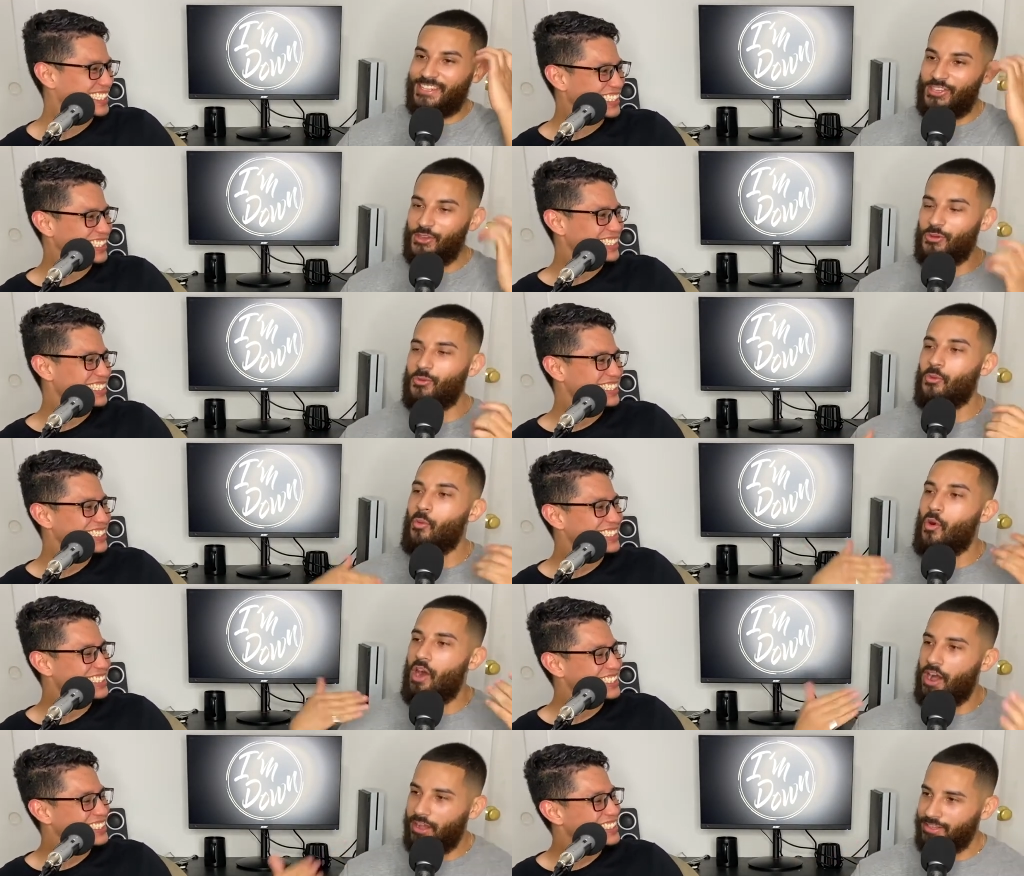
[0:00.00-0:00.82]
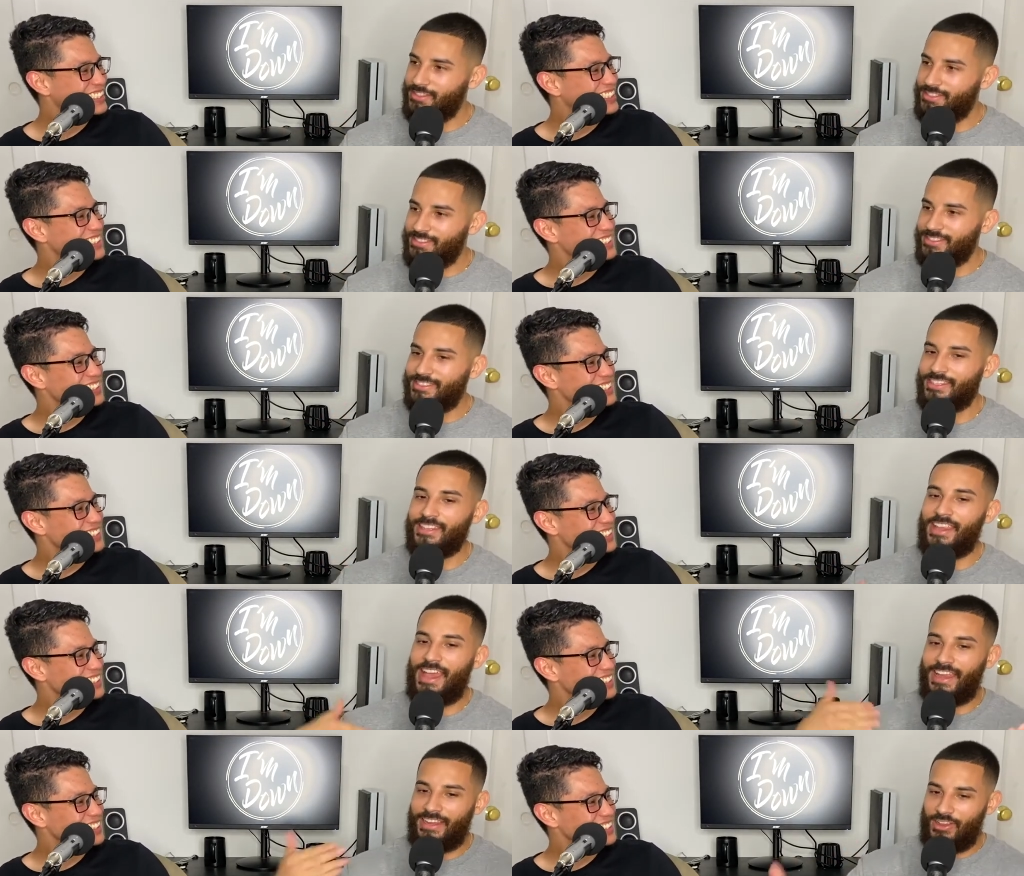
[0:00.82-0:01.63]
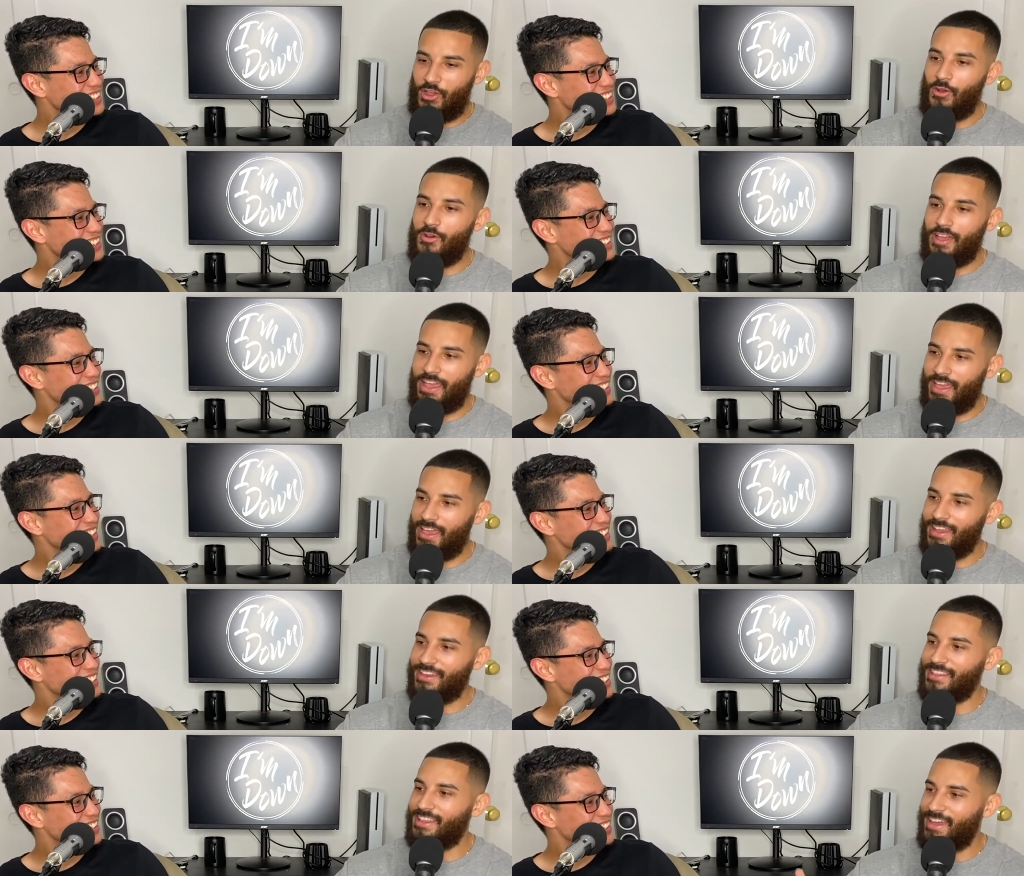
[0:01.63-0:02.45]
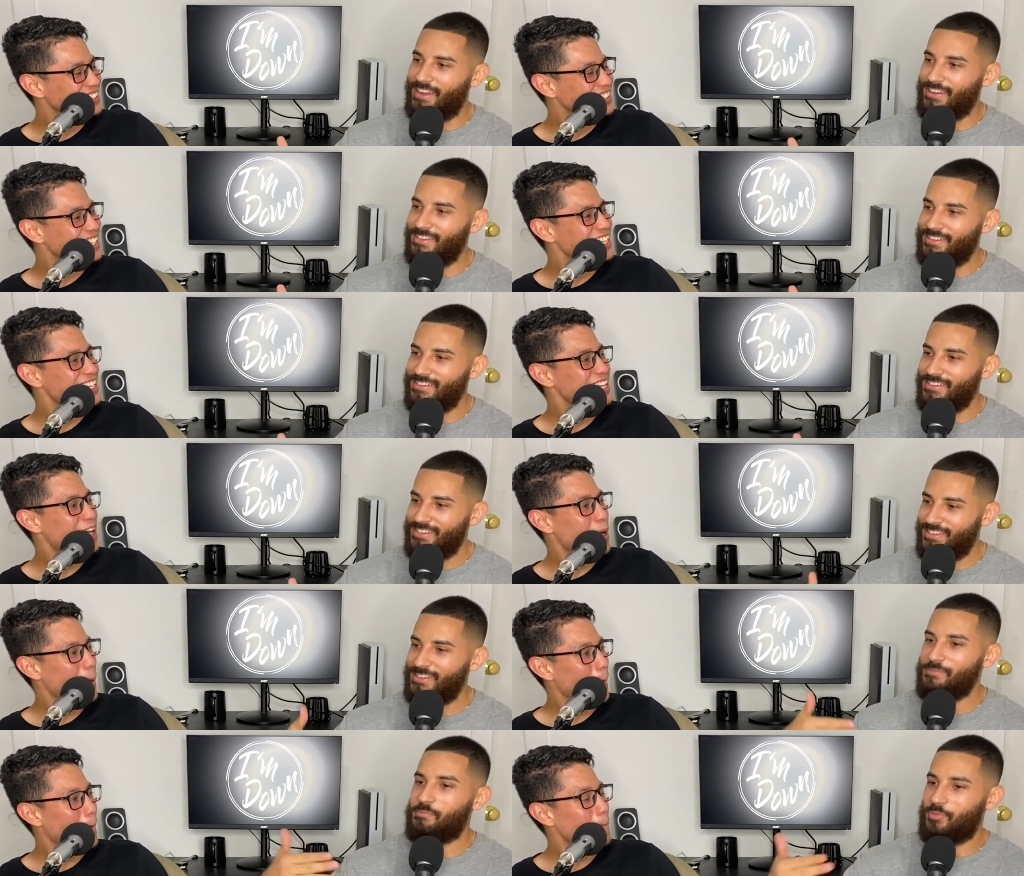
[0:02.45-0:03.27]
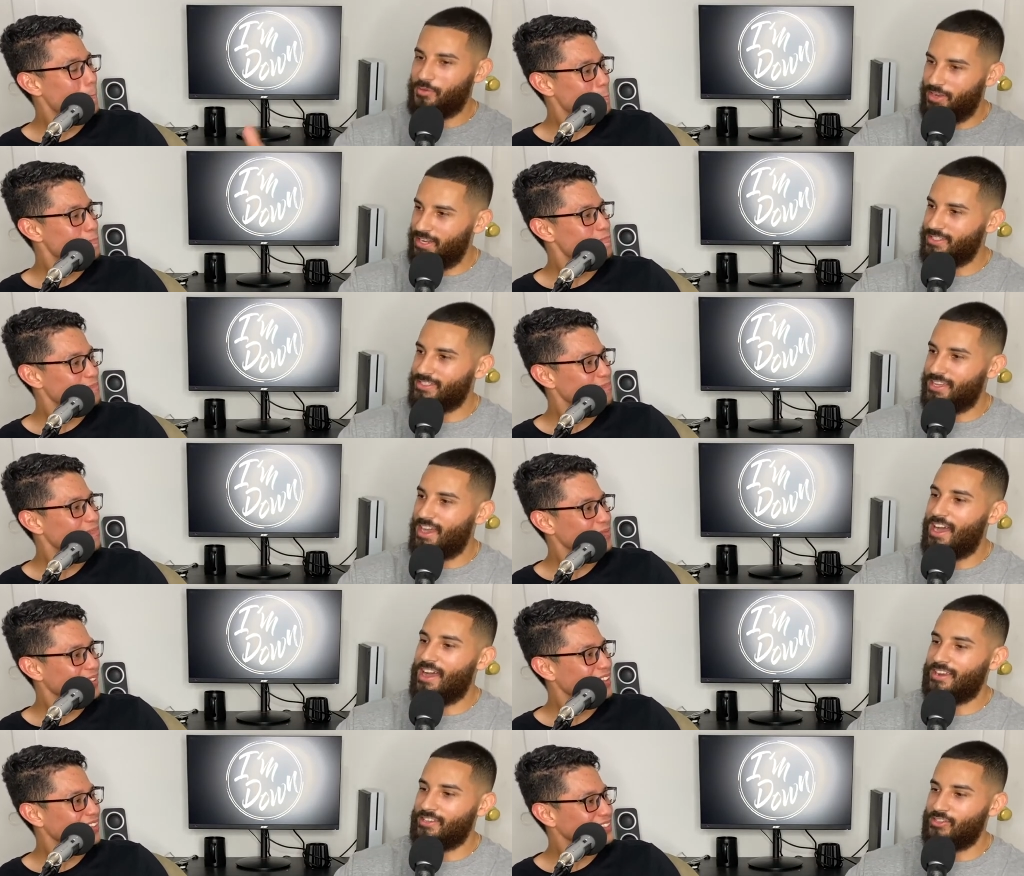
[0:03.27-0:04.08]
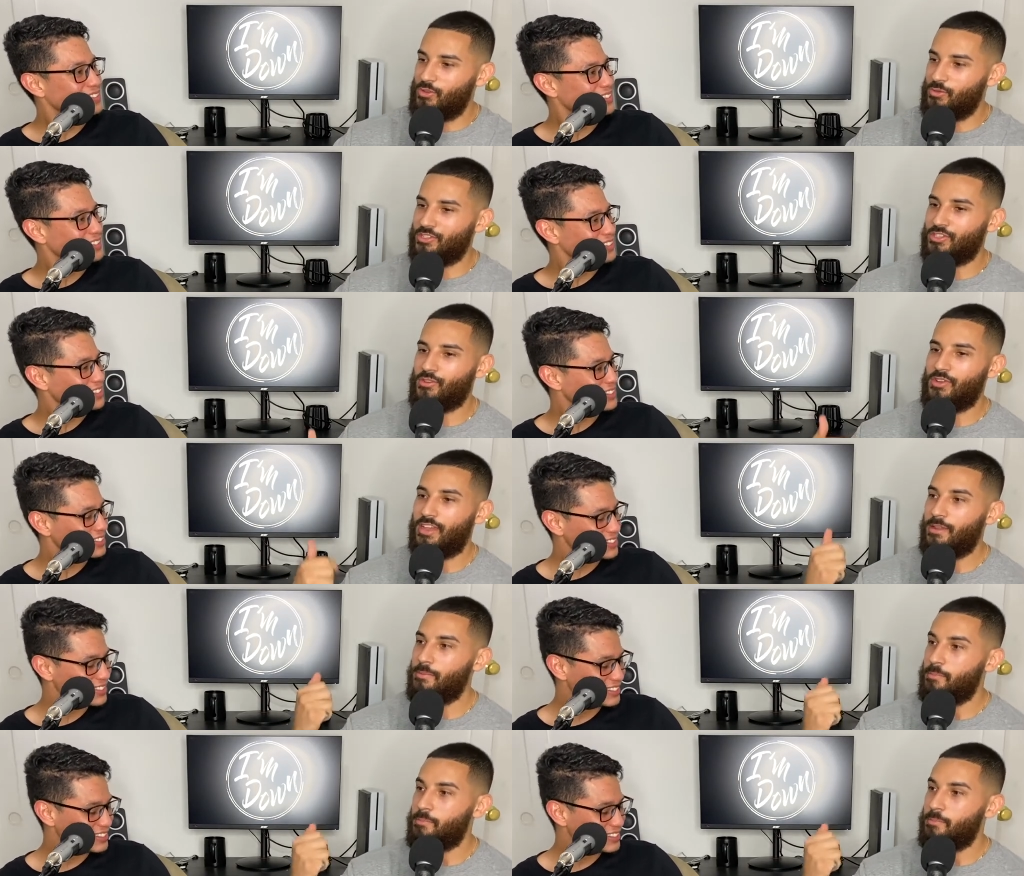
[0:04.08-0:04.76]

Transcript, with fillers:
Speaker 1: you want to like go ahead and like praise God, and you want to go ahead and